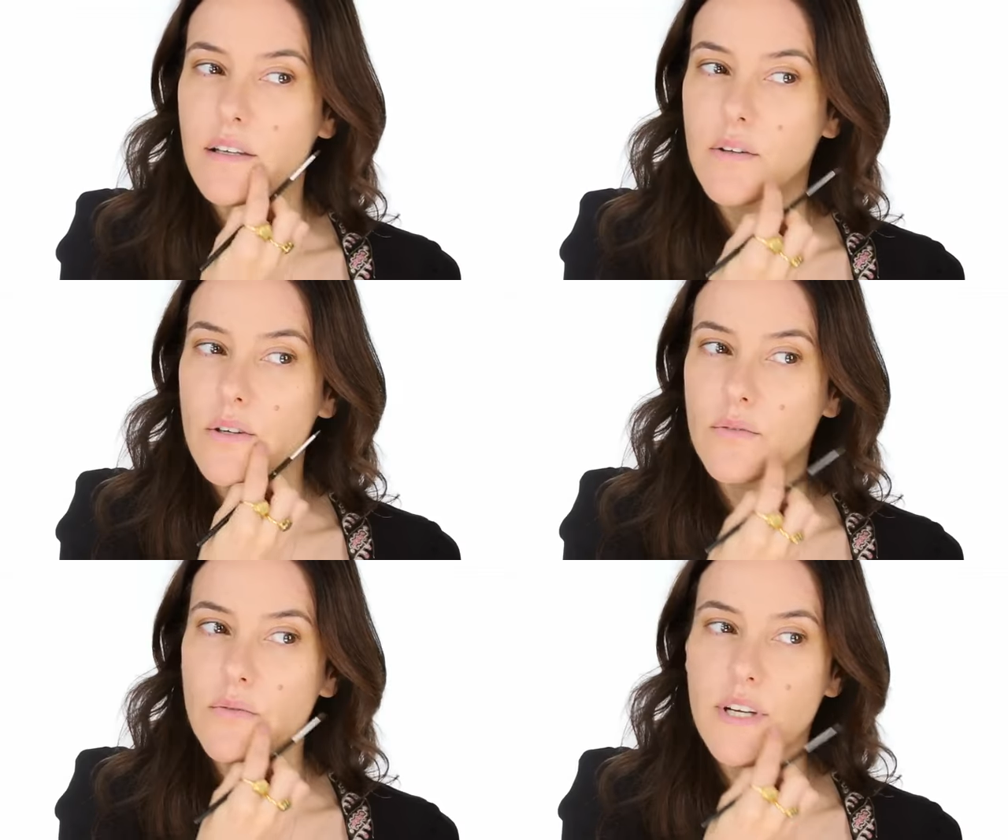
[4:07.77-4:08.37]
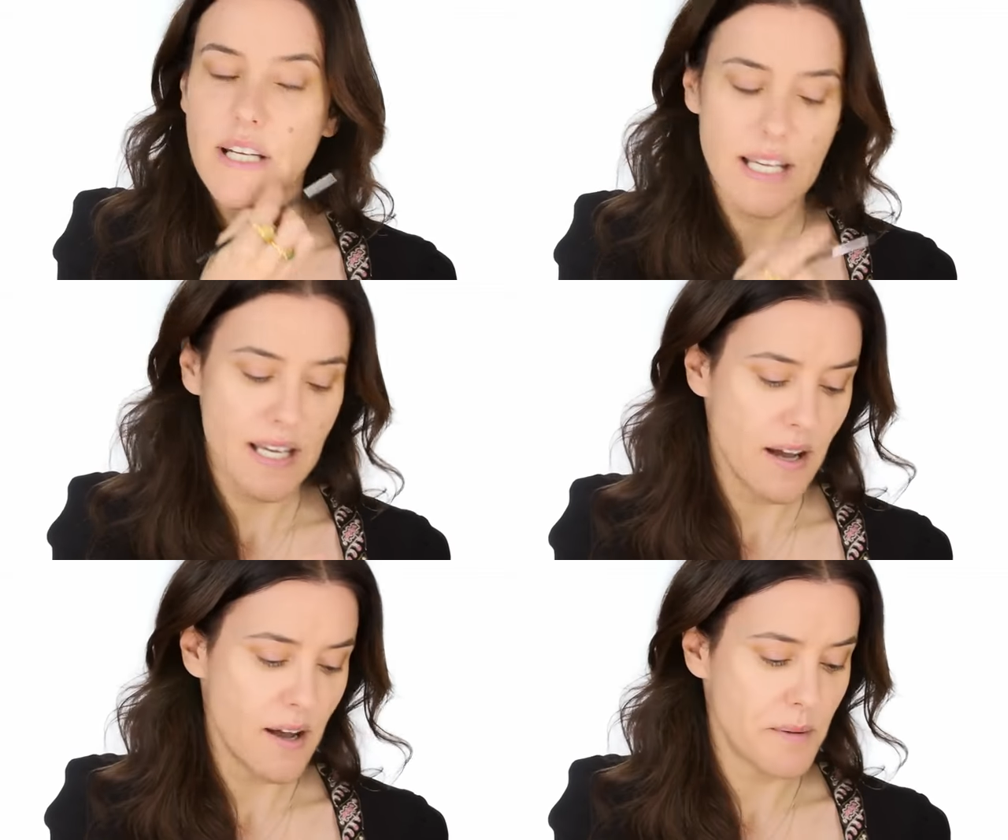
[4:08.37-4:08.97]
you can
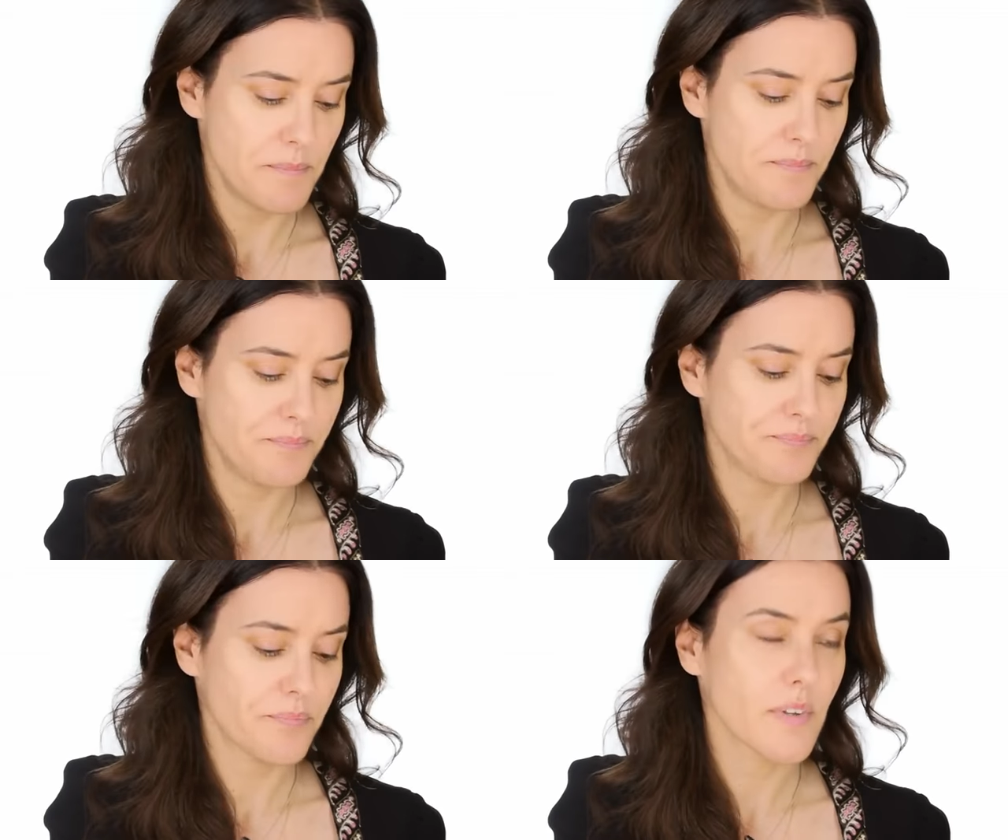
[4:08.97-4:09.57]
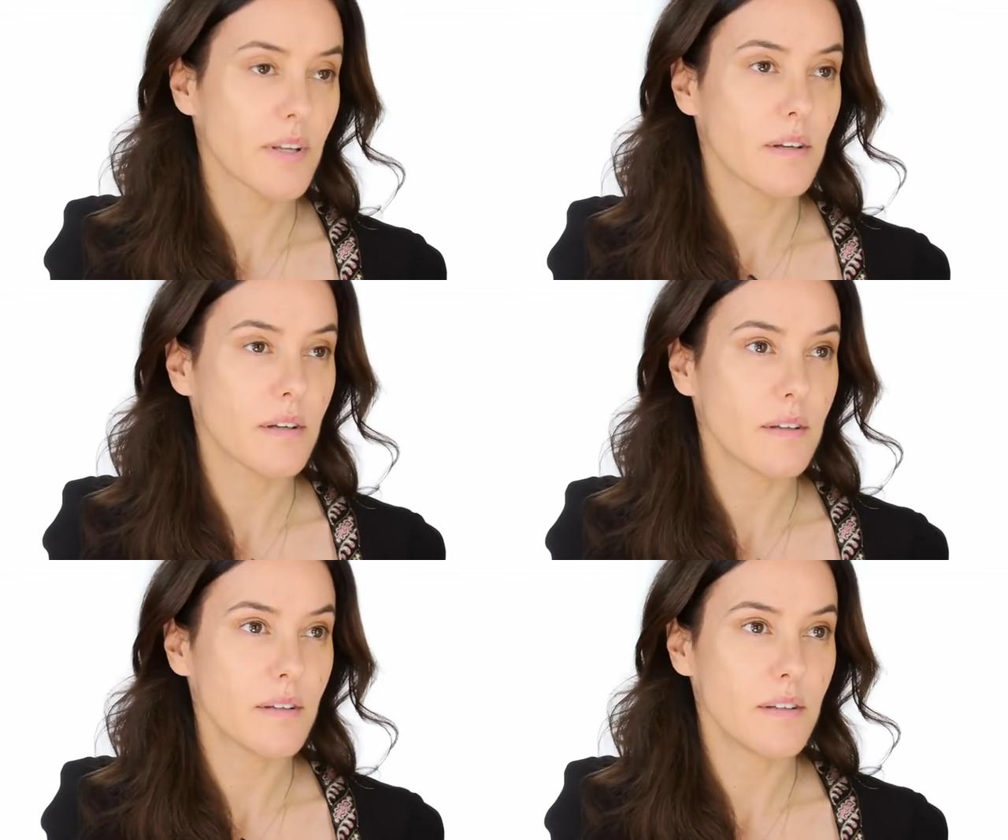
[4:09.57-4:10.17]
really
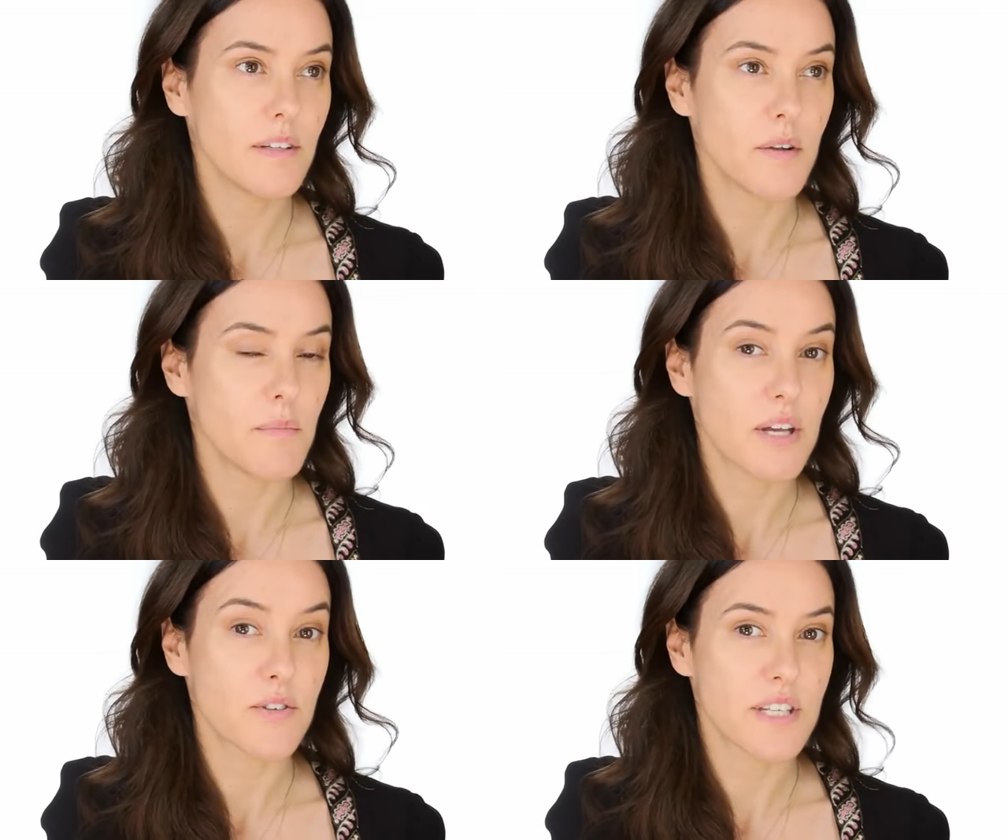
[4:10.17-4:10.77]
make